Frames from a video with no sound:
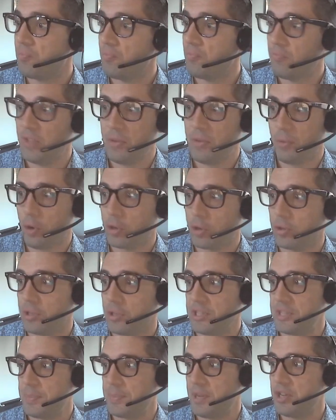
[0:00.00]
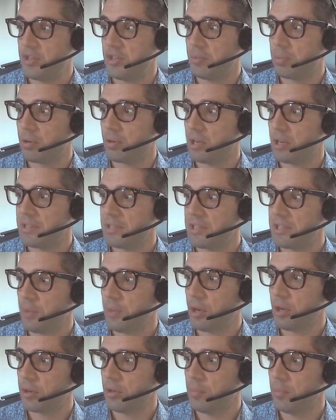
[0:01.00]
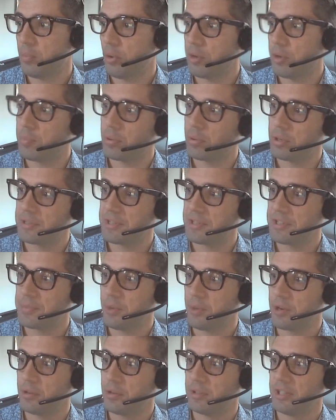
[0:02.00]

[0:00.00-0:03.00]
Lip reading: We worked on a spatial process model, point process model,